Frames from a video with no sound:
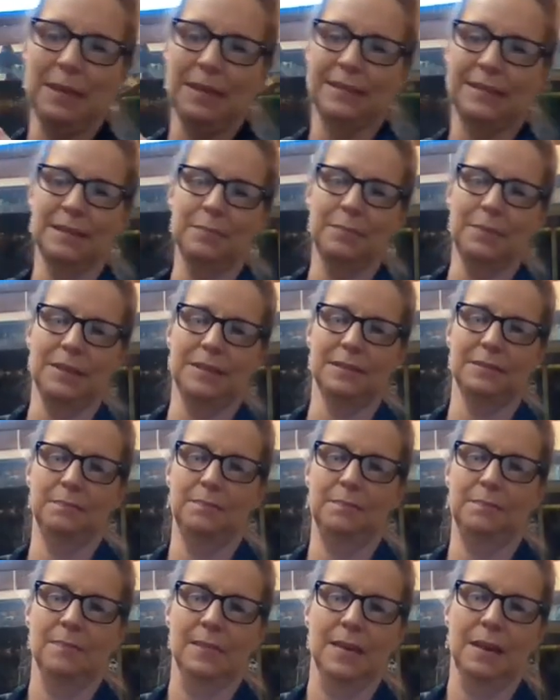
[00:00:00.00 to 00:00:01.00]
Slippy's
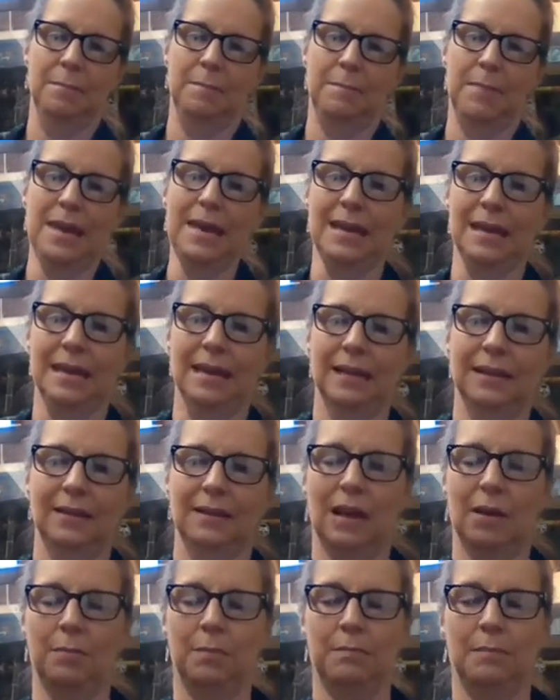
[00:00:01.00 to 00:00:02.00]
big.
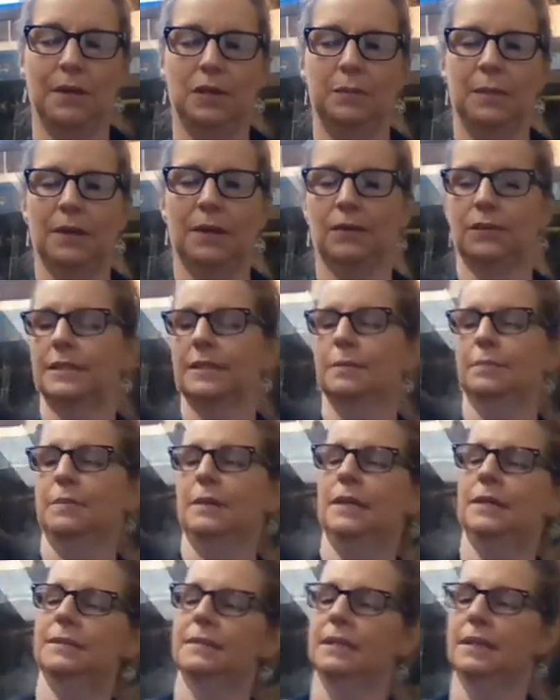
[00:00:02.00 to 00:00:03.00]
Look how much bigger Slippy
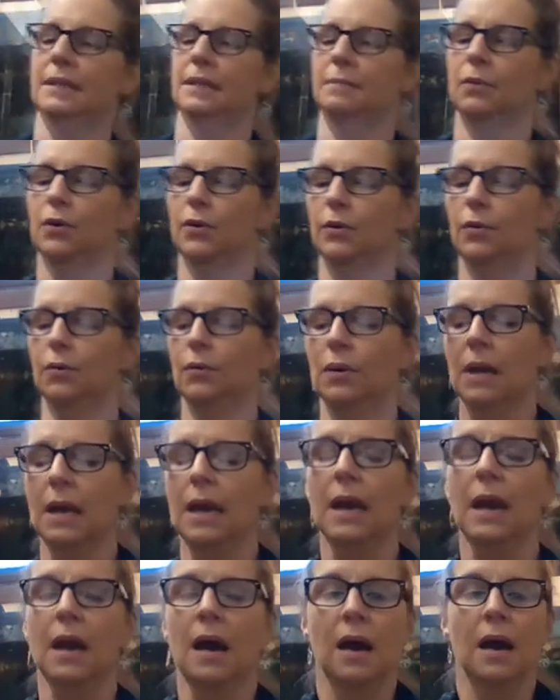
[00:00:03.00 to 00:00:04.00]
is than Myrtle.
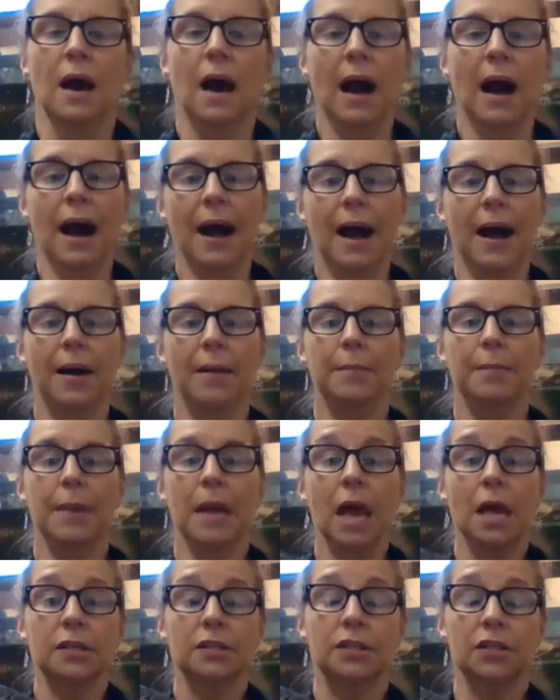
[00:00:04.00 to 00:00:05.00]

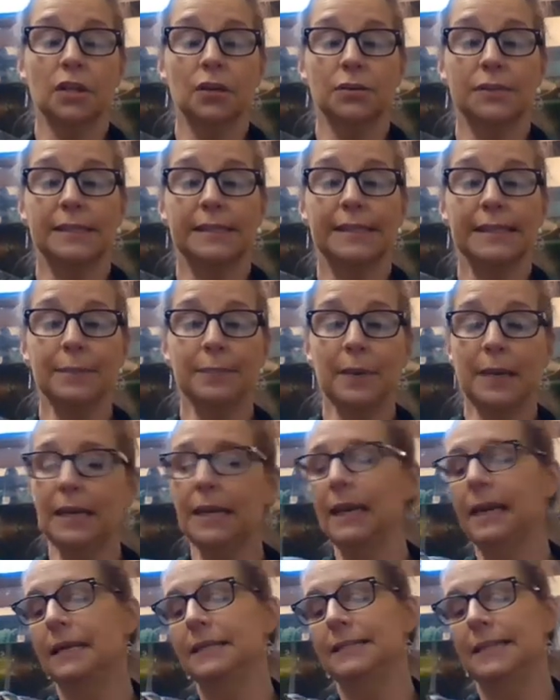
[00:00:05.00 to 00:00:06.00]
So
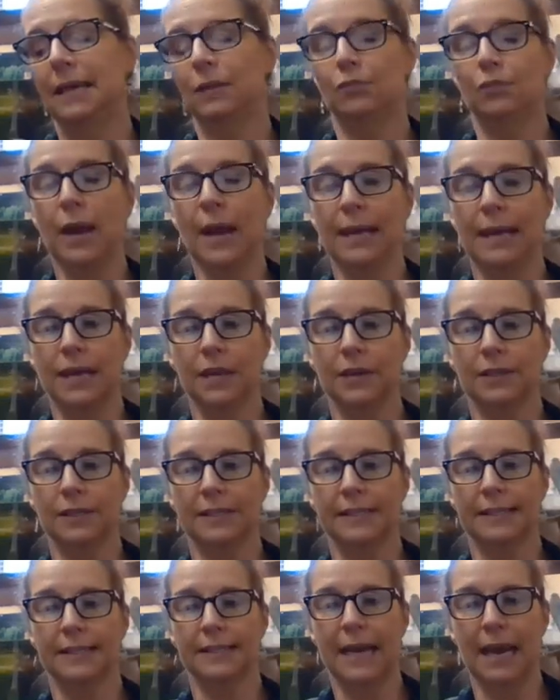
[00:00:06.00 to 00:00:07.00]
Slippy is a red-eared
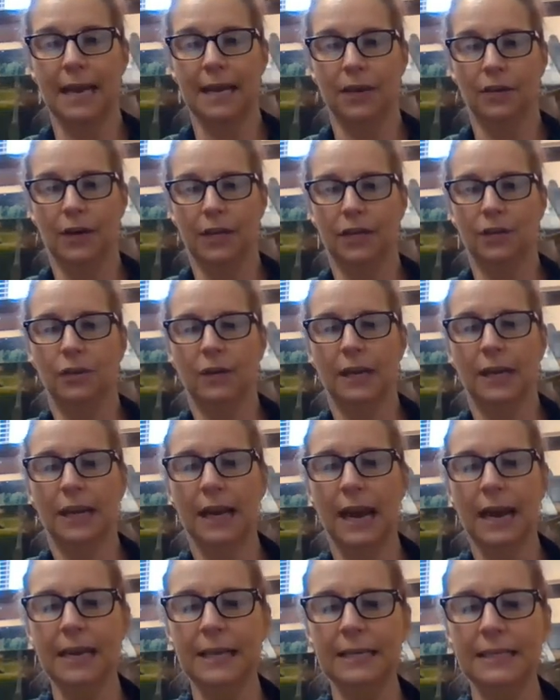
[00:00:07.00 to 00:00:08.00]
slider, and you can
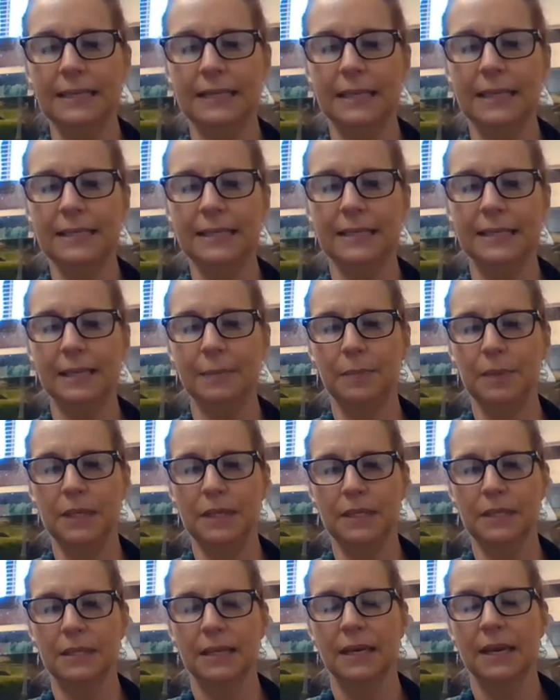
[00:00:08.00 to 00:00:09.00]
kind of see
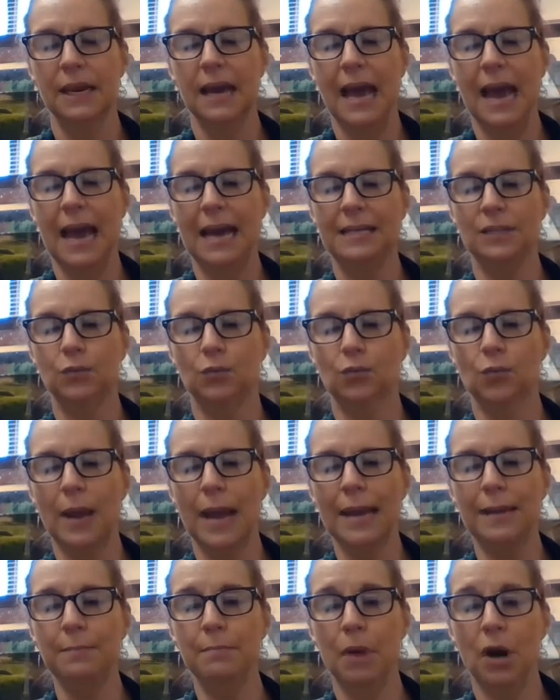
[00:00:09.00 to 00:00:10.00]
Slippy's has
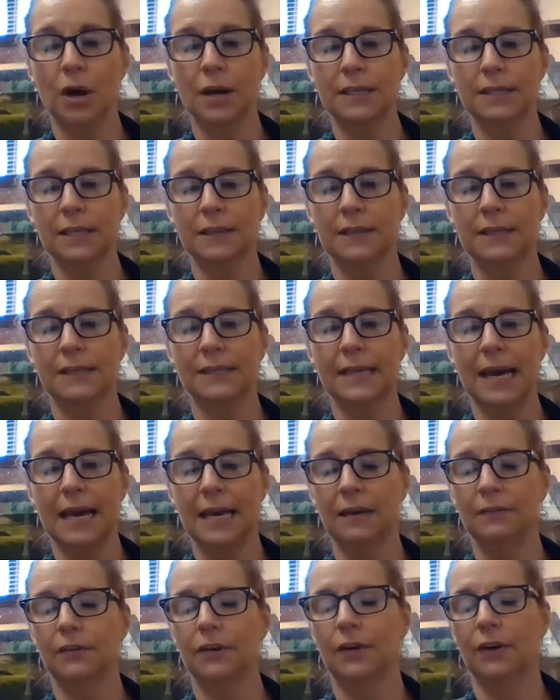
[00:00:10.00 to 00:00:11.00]
red marks on the side
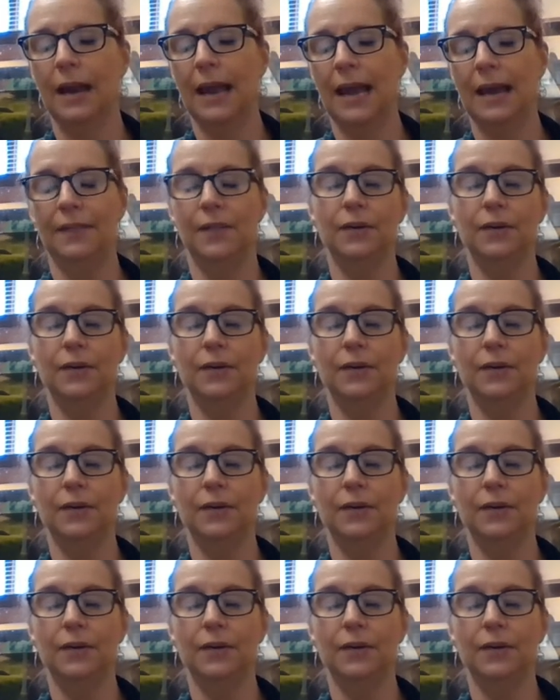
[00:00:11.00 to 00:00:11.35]
of her head.